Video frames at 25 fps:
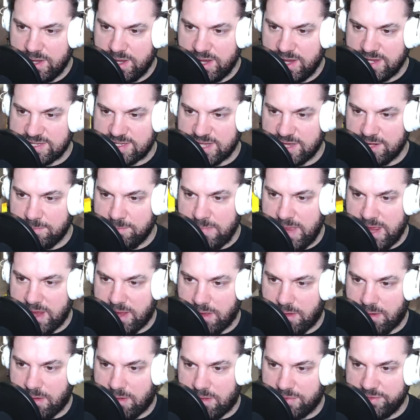it's going to make
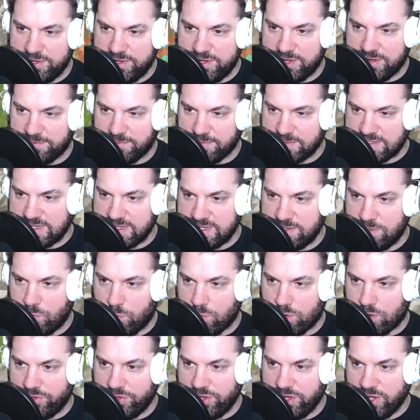all the difference in the world.